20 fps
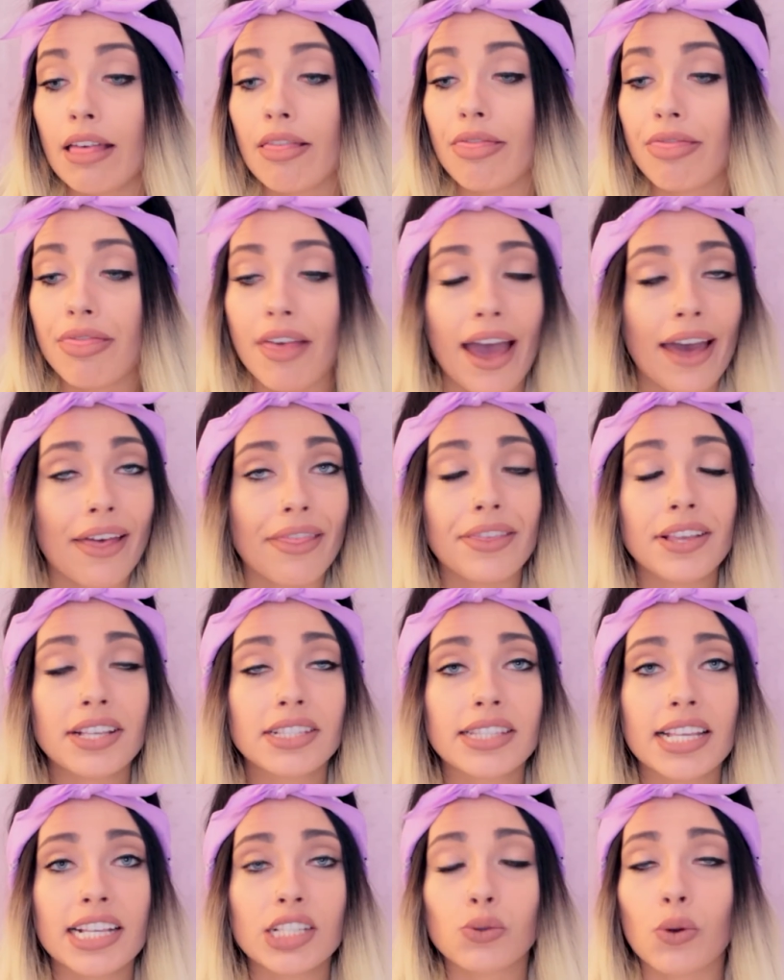that
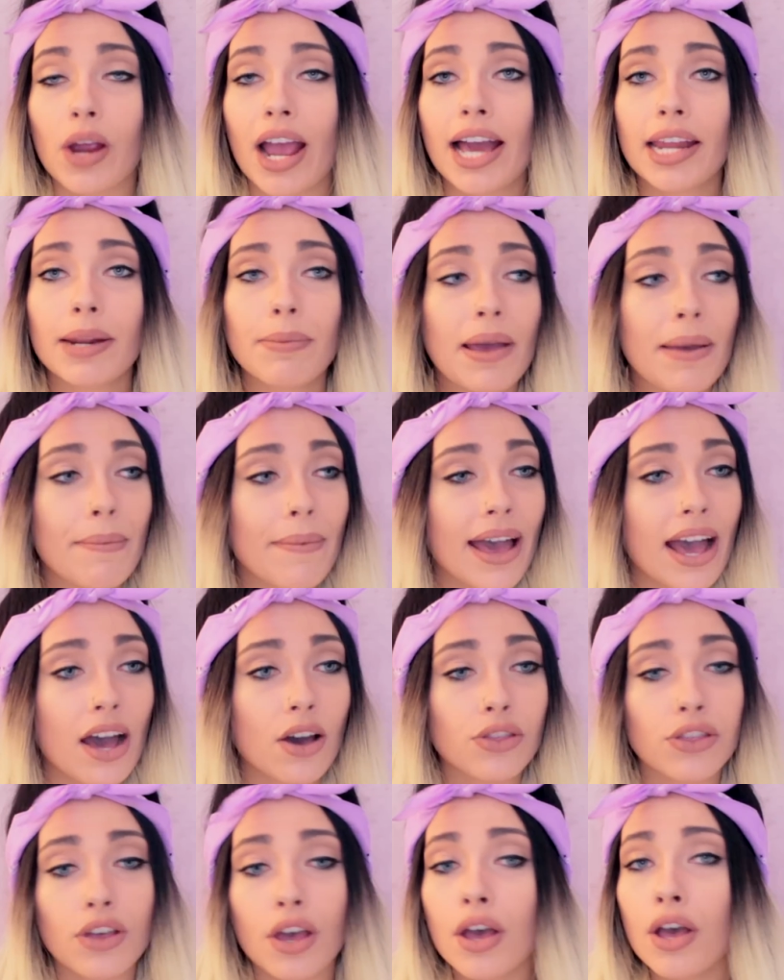these things were out of my
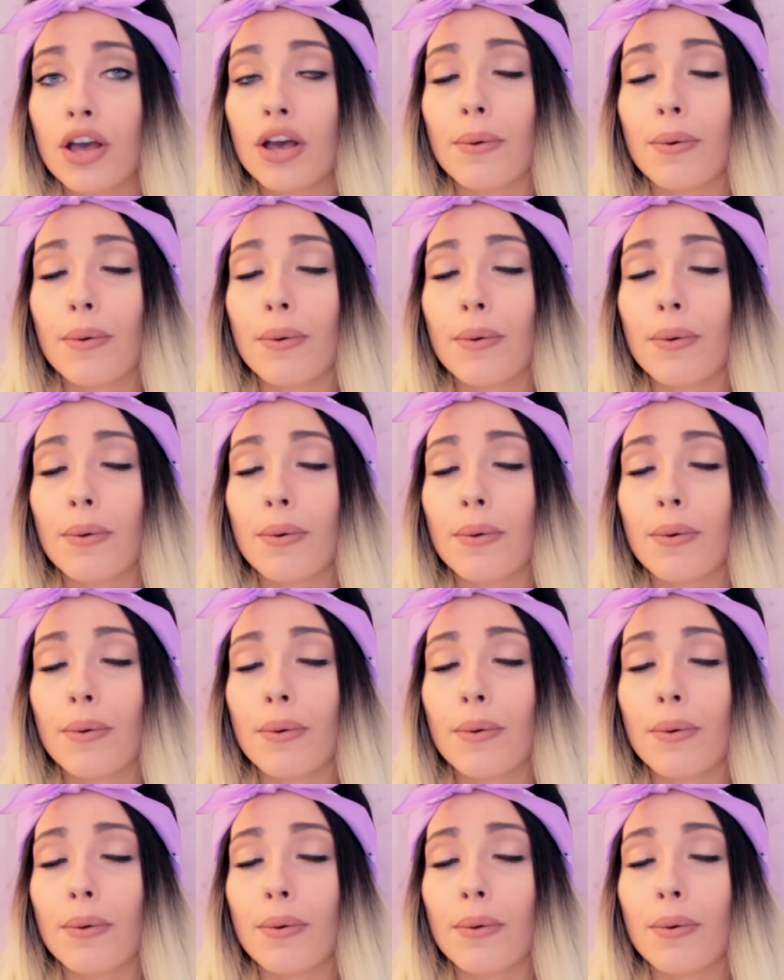mouth.